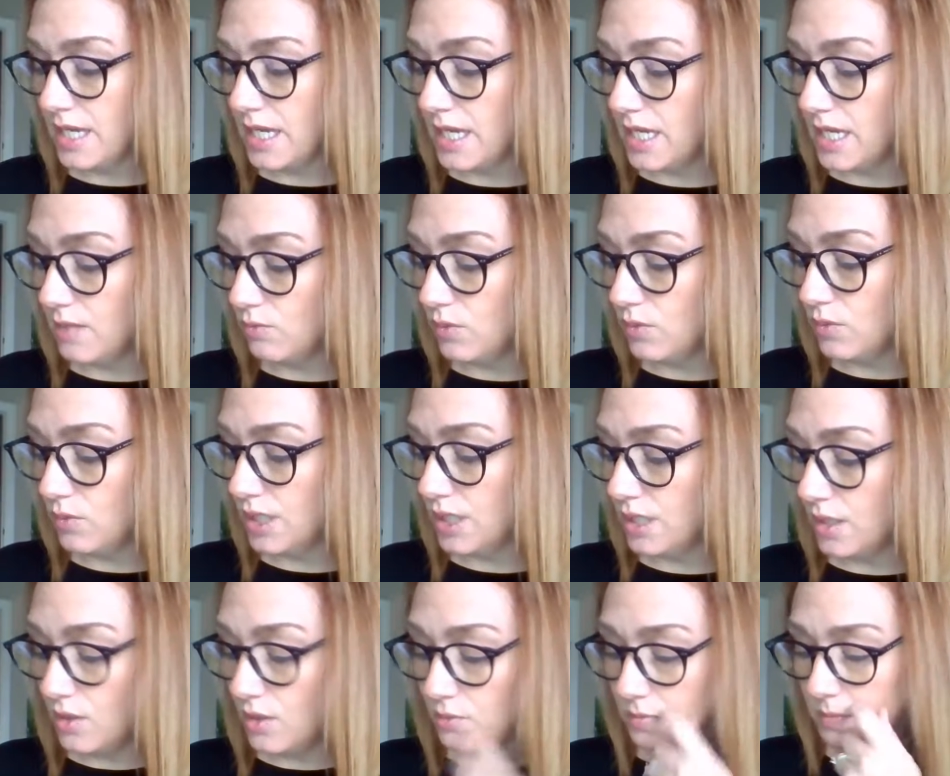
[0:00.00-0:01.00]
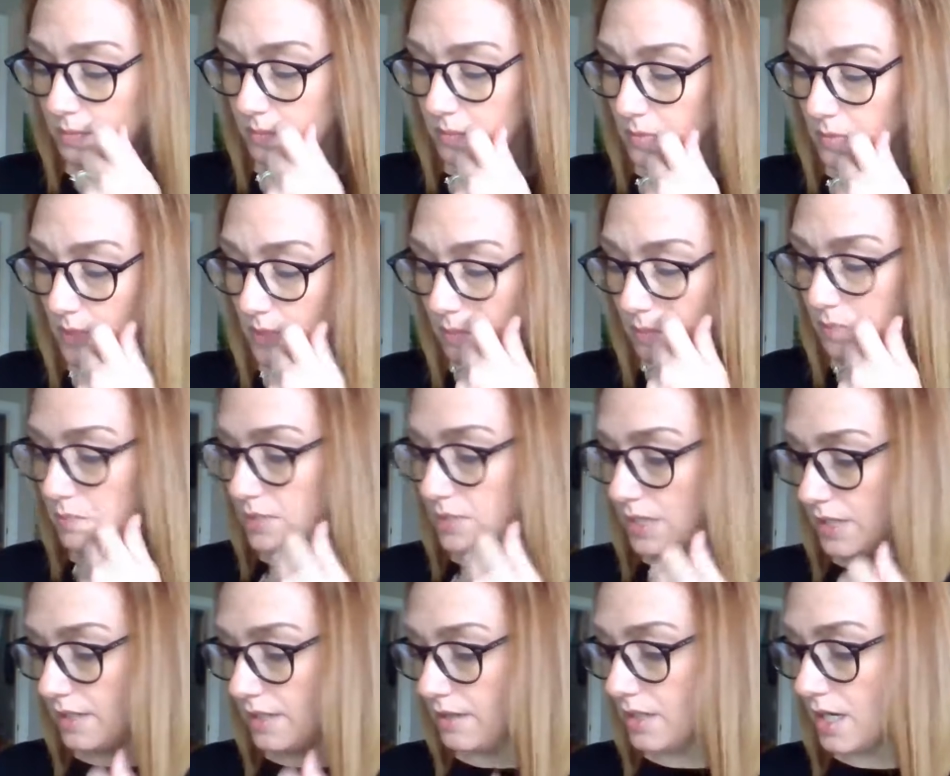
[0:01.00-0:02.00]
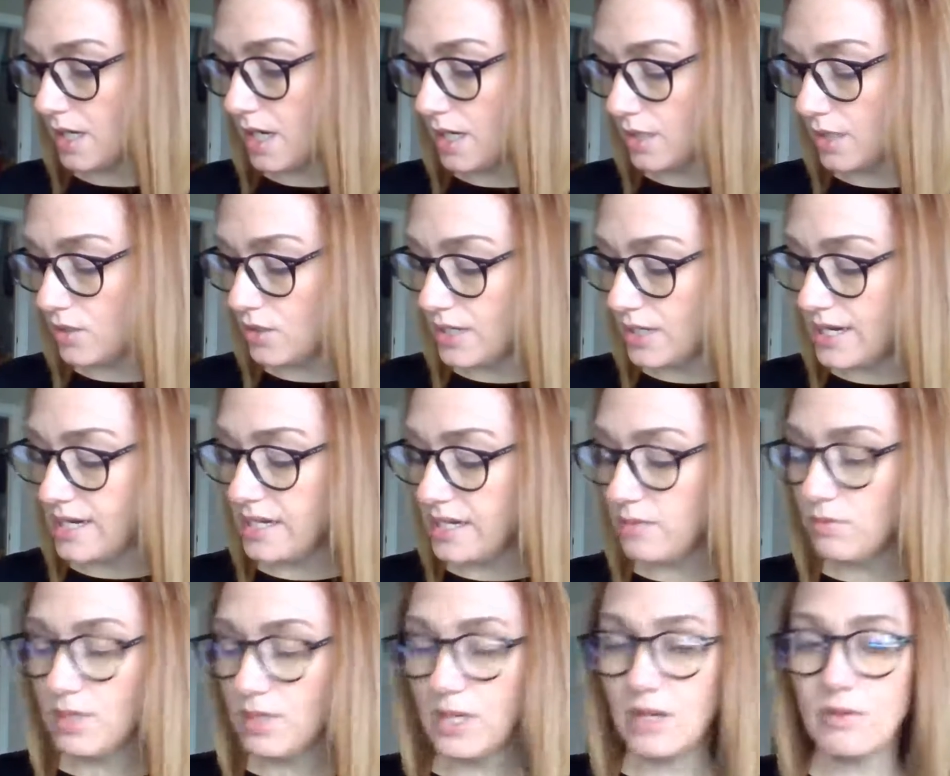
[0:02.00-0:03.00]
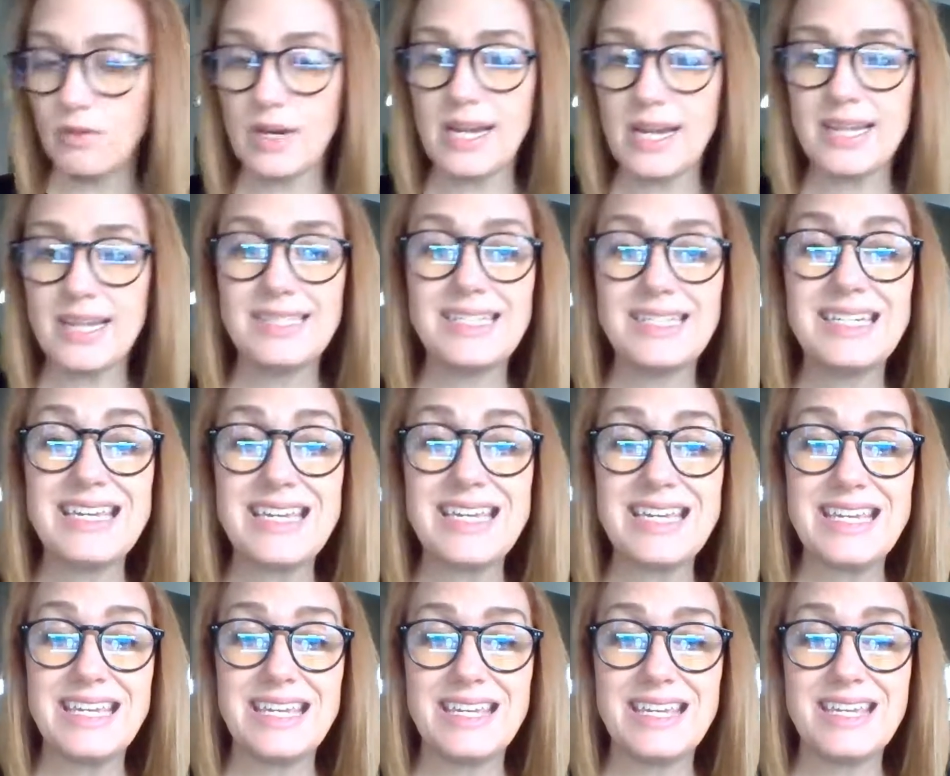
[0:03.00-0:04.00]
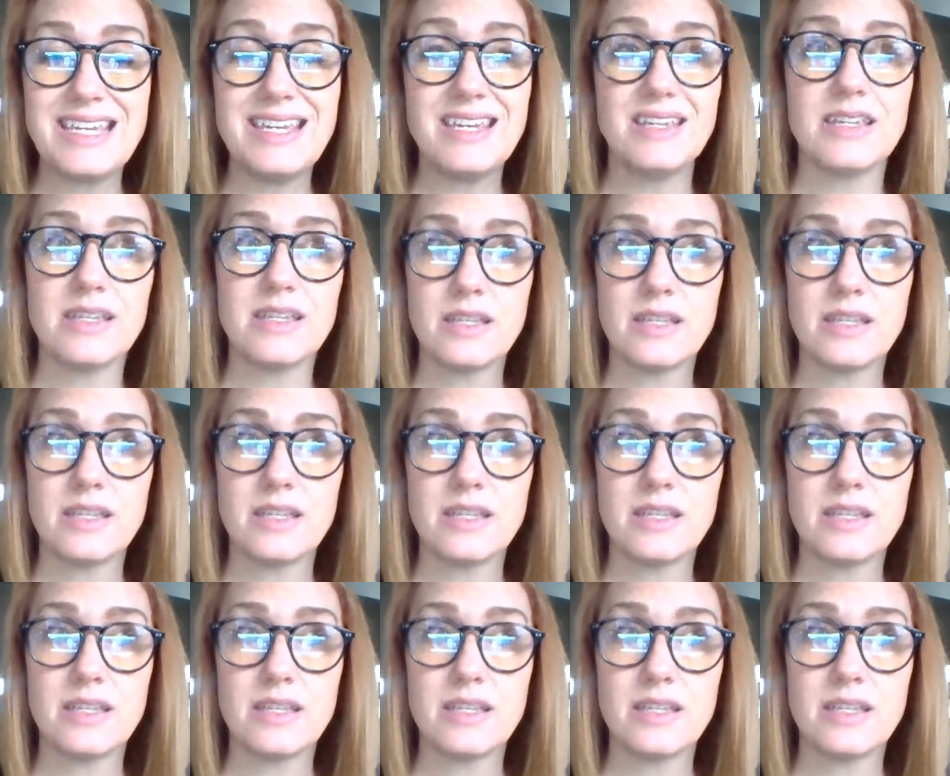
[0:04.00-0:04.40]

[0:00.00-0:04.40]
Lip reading: and we're going our green, and we're going to write a T.